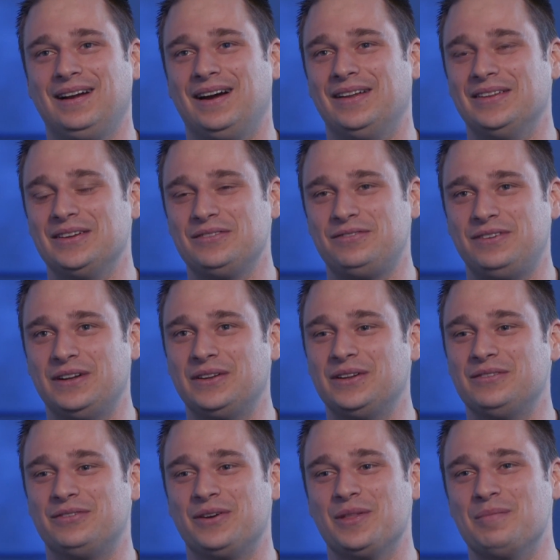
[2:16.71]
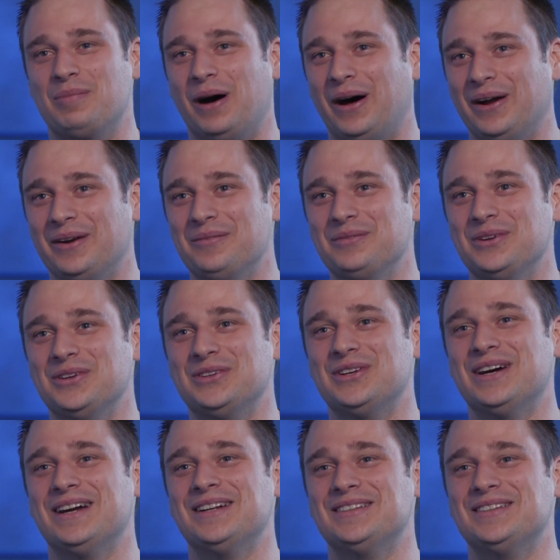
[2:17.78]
I think, feeling for the bottom to try